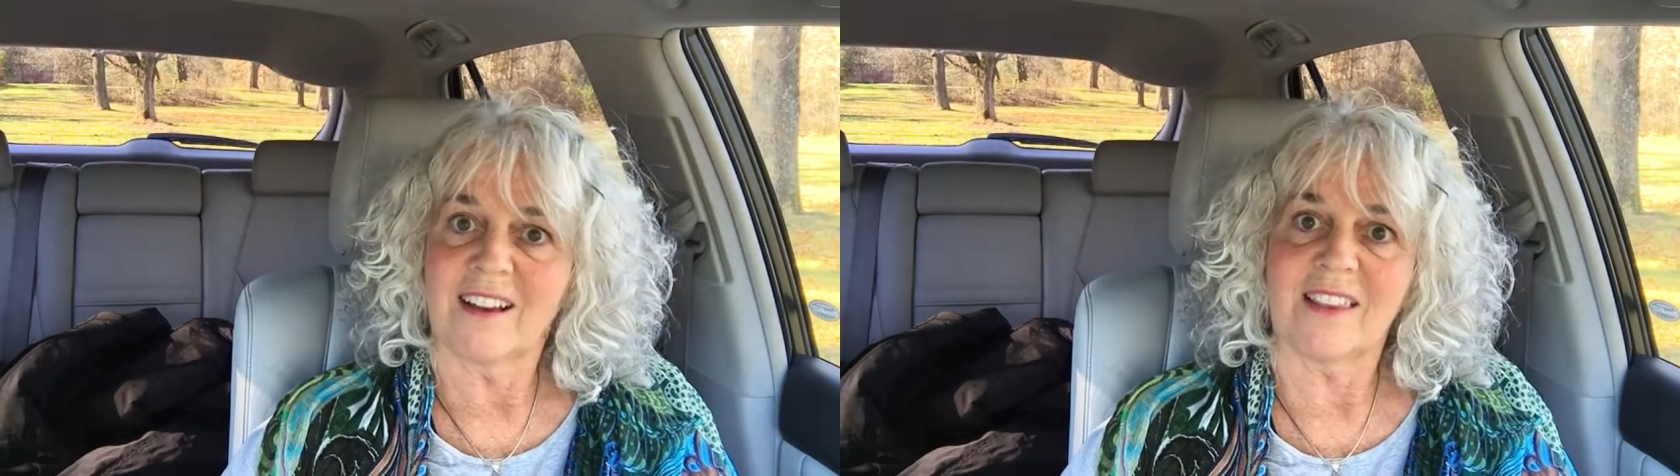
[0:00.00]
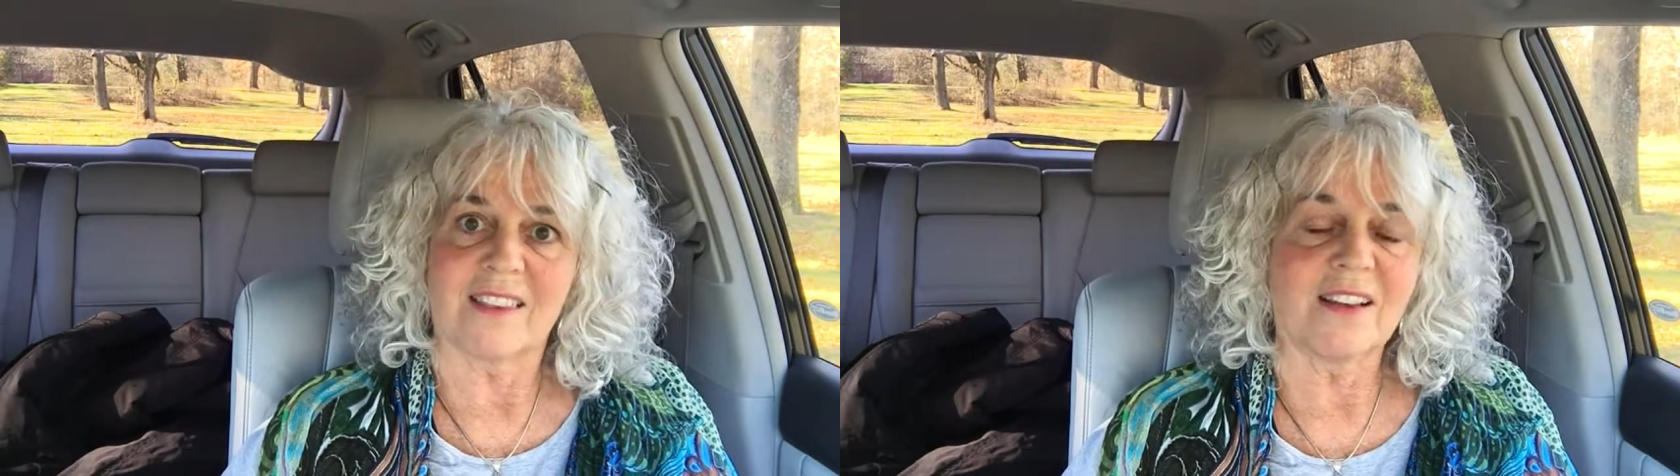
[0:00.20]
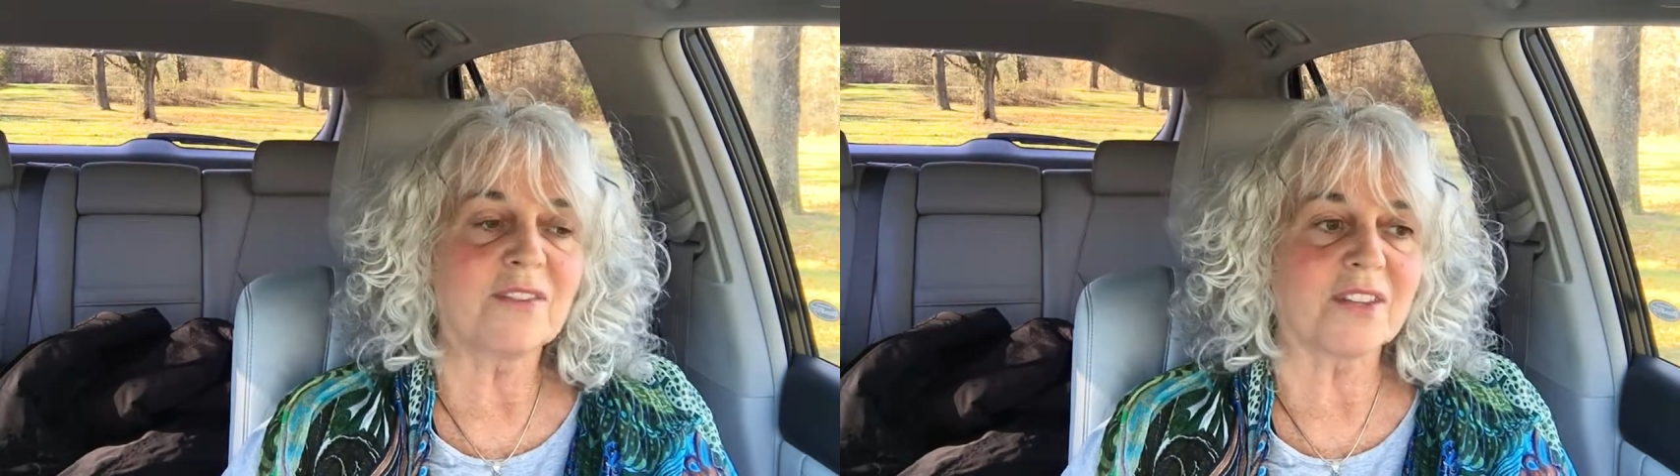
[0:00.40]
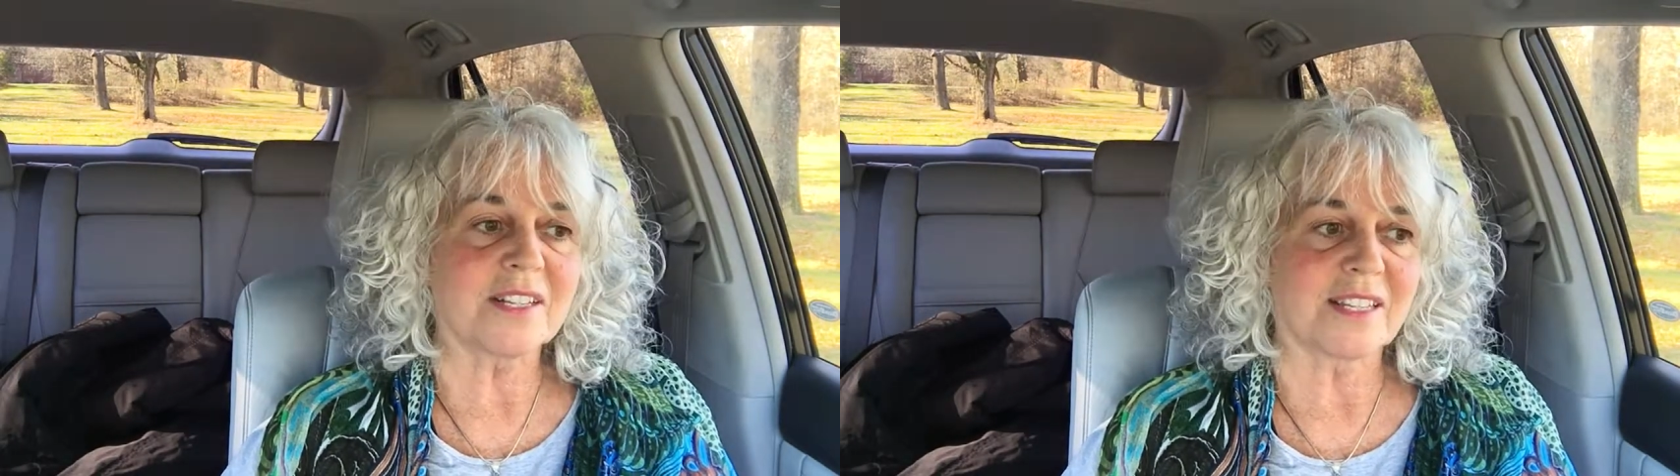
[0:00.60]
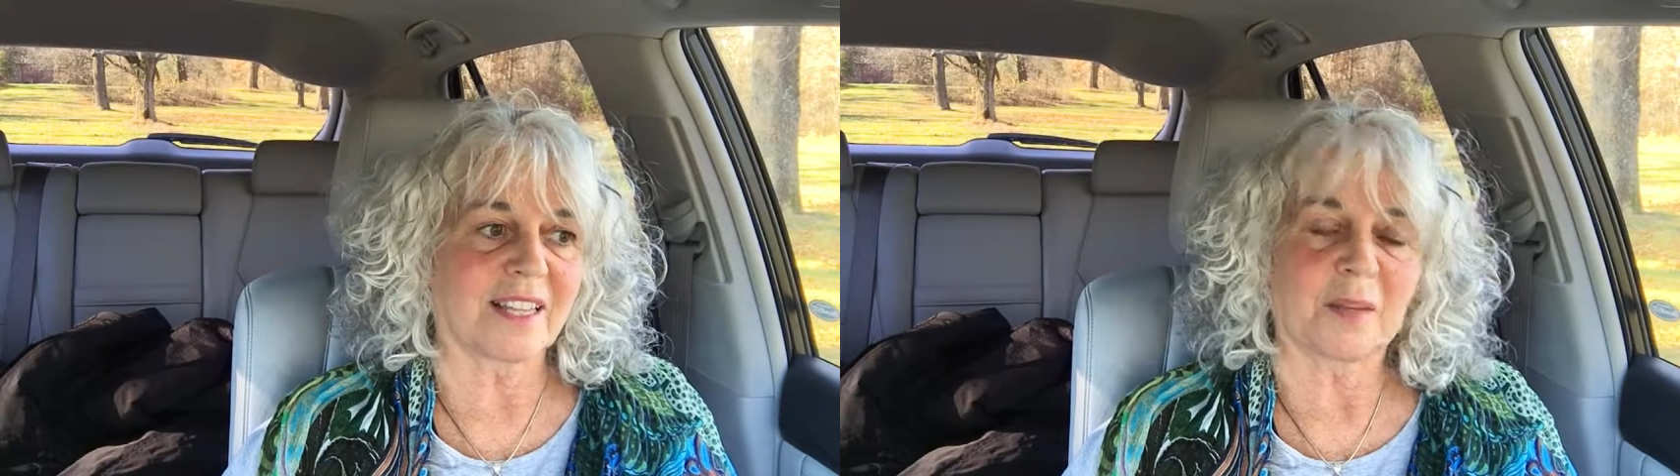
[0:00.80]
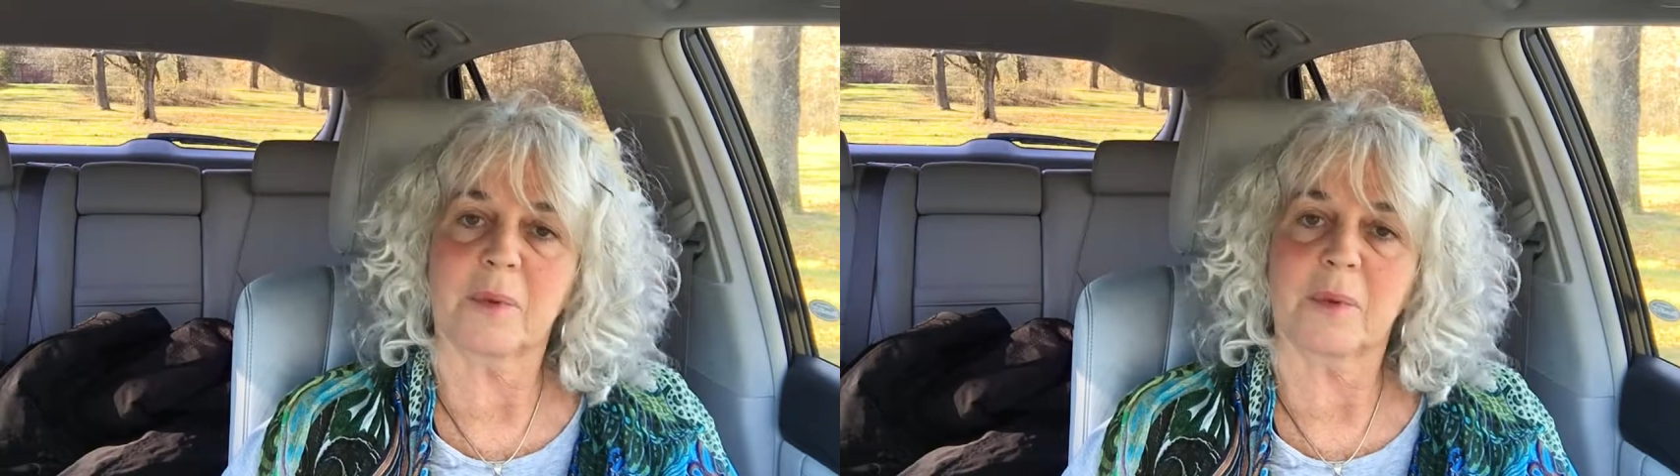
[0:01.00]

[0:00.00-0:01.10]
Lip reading: love this thing,